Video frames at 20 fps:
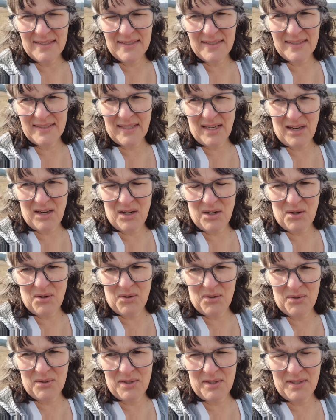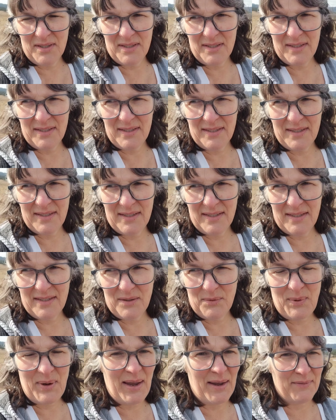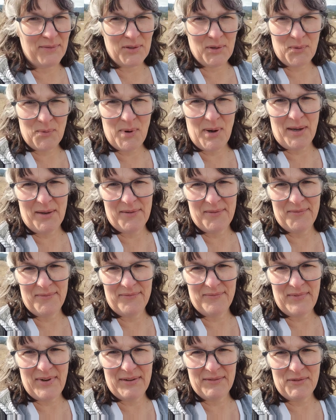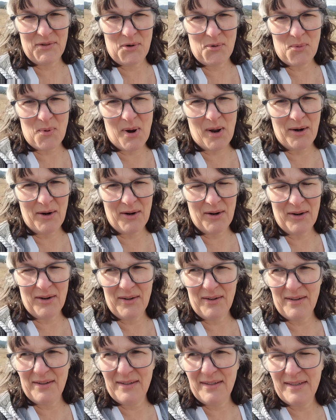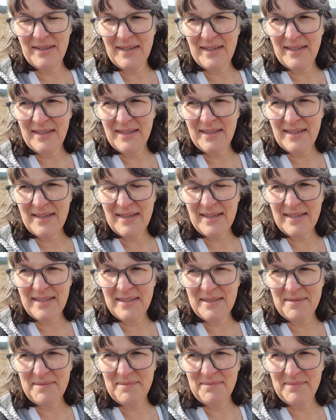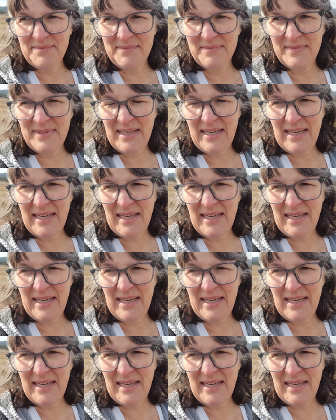So we have no well. We have no water. And